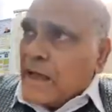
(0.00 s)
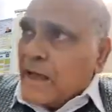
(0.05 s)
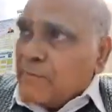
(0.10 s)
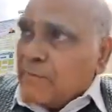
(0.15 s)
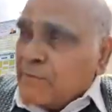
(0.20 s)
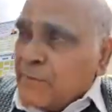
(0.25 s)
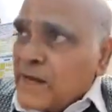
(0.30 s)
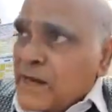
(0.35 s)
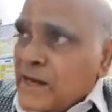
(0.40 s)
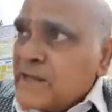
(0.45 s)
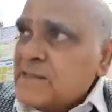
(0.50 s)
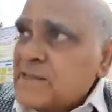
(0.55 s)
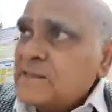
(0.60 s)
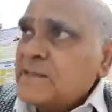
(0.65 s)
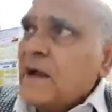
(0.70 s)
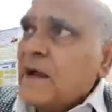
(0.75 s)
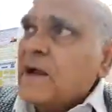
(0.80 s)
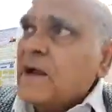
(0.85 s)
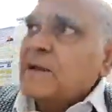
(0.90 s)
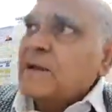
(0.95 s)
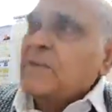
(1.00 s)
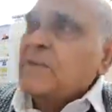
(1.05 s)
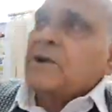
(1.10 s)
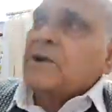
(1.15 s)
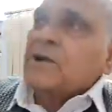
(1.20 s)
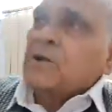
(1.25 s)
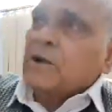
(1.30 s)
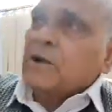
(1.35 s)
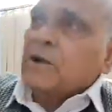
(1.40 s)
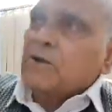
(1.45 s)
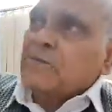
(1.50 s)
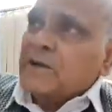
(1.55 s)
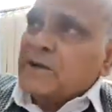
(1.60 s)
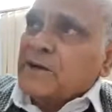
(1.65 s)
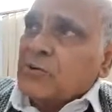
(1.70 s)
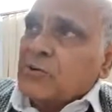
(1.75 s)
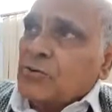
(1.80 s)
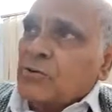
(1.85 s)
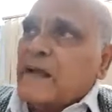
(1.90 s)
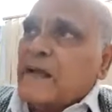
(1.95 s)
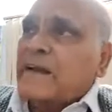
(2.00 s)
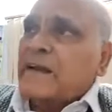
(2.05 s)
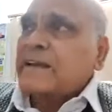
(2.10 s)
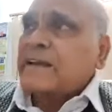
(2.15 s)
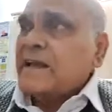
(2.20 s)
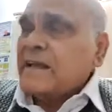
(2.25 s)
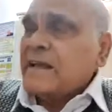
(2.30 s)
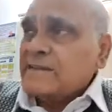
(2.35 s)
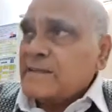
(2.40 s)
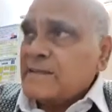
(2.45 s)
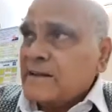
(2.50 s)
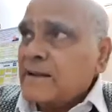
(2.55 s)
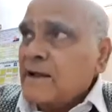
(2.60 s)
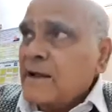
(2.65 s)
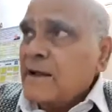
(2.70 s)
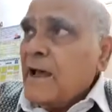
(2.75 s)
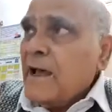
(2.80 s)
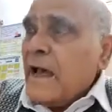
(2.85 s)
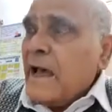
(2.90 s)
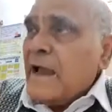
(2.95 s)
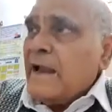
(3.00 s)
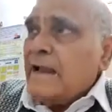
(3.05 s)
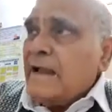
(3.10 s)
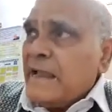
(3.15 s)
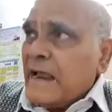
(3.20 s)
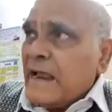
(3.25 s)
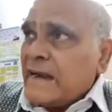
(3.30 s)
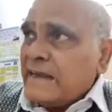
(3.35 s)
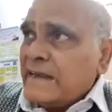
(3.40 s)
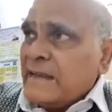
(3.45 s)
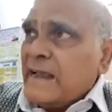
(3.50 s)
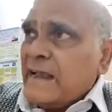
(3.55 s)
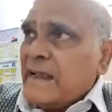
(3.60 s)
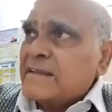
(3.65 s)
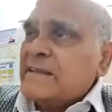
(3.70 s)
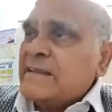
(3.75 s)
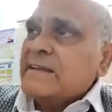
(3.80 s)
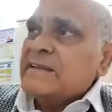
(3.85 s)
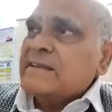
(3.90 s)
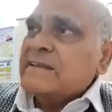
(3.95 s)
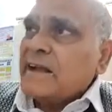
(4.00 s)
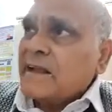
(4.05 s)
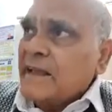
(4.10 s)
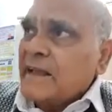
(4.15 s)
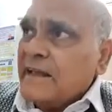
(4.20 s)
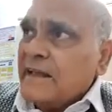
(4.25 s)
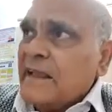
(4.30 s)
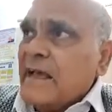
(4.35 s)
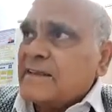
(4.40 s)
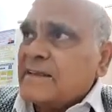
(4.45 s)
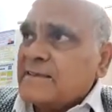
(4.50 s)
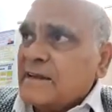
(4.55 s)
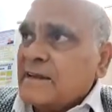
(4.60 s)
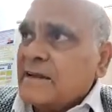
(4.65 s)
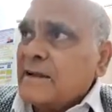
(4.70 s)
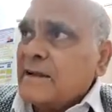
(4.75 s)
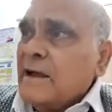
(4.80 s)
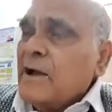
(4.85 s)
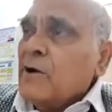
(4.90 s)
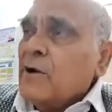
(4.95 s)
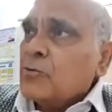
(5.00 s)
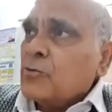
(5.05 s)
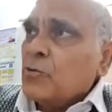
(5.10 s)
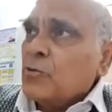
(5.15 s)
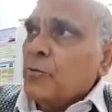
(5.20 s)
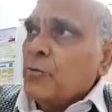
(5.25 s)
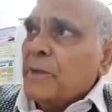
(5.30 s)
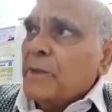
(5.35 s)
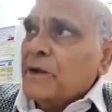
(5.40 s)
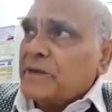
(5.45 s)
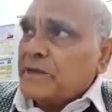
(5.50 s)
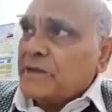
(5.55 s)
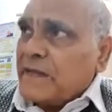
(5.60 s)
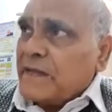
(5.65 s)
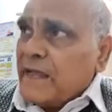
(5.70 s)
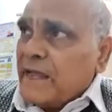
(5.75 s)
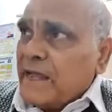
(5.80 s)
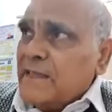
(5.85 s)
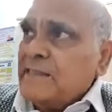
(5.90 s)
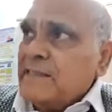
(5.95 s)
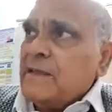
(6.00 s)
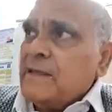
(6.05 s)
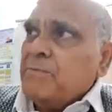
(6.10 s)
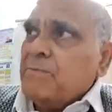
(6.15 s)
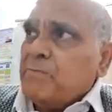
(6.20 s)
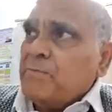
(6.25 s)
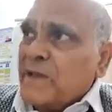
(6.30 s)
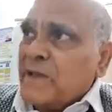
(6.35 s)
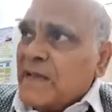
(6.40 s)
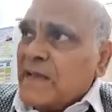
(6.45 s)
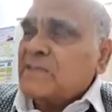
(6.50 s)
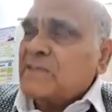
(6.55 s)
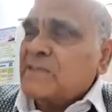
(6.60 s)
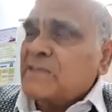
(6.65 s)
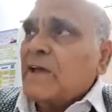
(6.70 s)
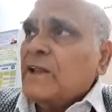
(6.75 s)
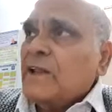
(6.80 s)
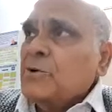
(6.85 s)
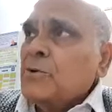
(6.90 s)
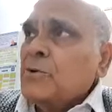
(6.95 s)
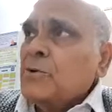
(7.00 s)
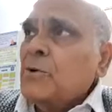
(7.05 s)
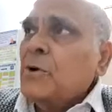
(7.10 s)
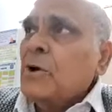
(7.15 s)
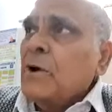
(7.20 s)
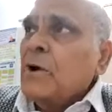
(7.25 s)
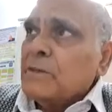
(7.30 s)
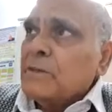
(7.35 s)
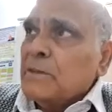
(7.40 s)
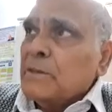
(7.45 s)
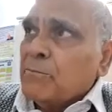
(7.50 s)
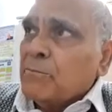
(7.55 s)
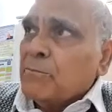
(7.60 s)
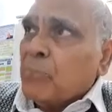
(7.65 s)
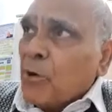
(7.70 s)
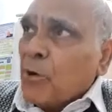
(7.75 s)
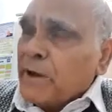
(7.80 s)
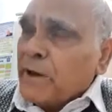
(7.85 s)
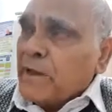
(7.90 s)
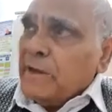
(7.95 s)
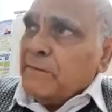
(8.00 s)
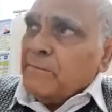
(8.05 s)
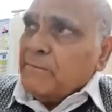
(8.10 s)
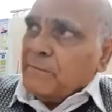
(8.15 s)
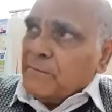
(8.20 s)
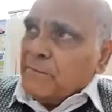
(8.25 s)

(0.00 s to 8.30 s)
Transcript: milk is ultimately converted into lactic acid, and lactic acid is again acid. To maintain the pH value, the body